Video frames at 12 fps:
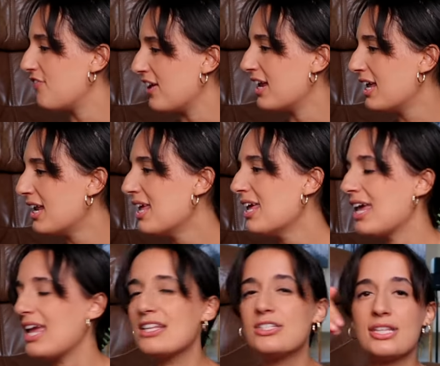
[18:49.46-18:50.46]
fit
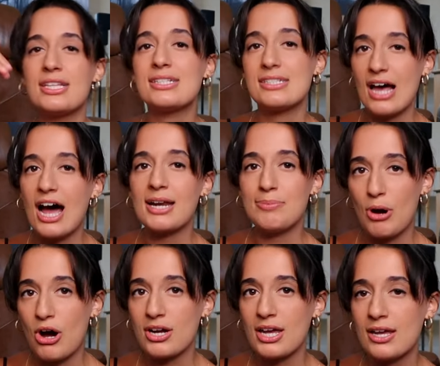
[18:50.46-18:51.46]
it into the side
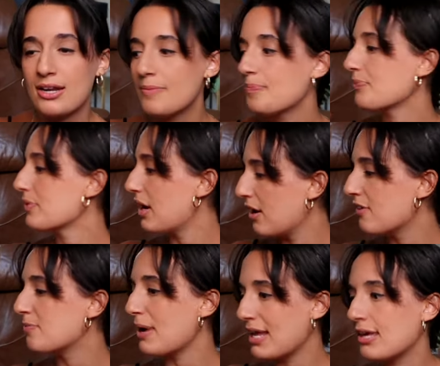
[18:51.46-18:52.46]
pocket
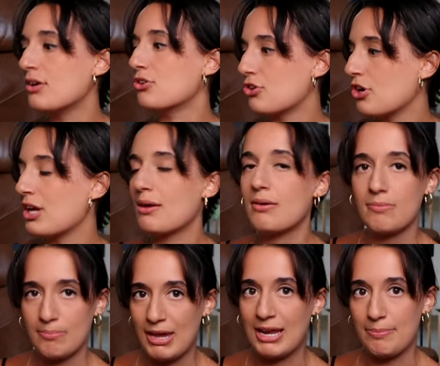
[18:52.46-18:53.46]
of my Eagle Creek
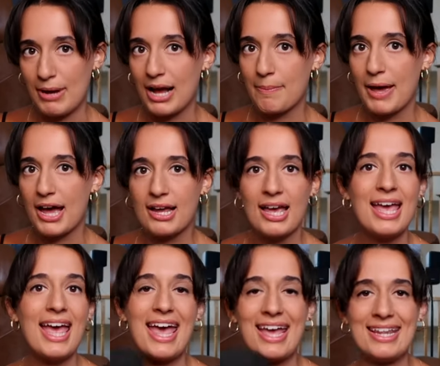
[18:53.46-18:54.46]
main backpack.
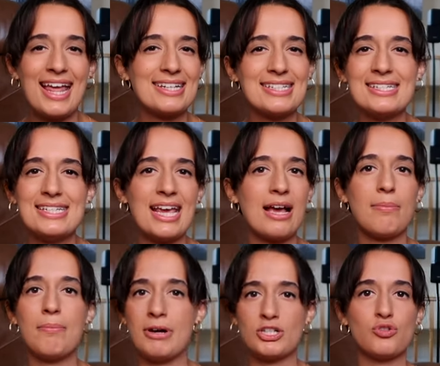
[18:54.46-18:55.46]
And that didn't take
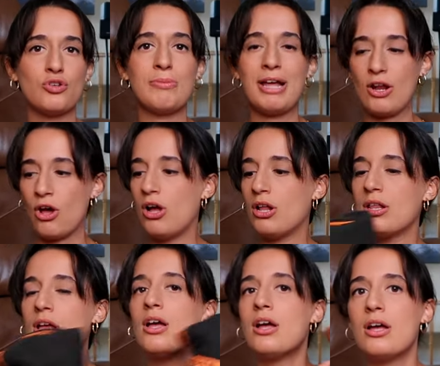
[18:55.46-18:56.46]
up much room at
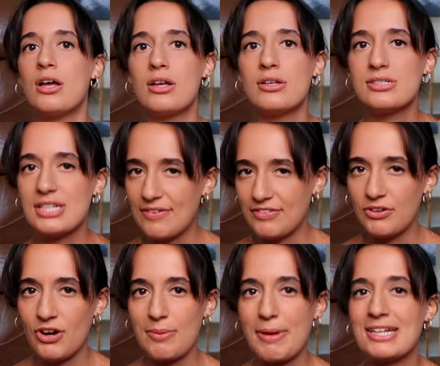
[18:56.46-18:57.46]
all.
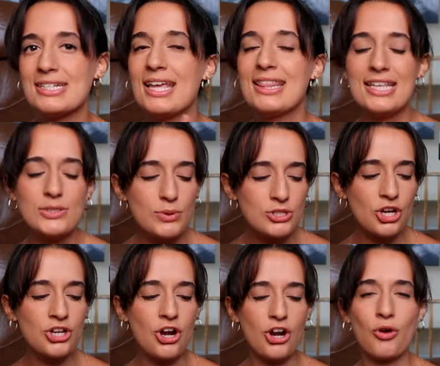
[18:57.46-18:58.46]
Definitely recommend. This was
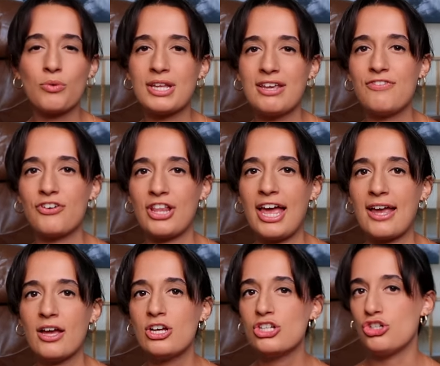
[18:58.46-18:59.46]
good not only for
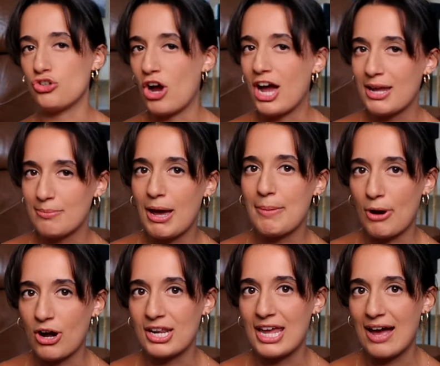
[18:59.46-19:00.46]
like drying my
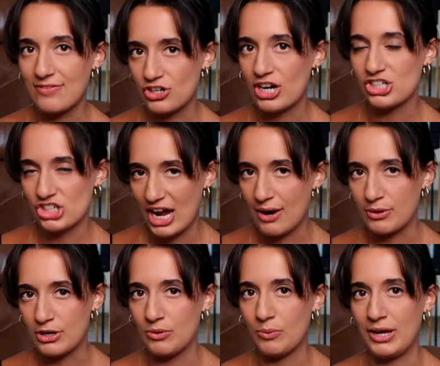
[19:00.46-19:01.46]
body after I
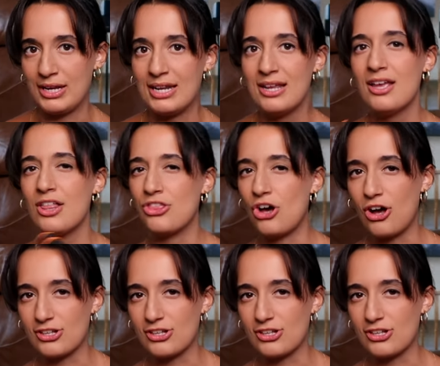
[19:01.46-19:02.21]
shower when the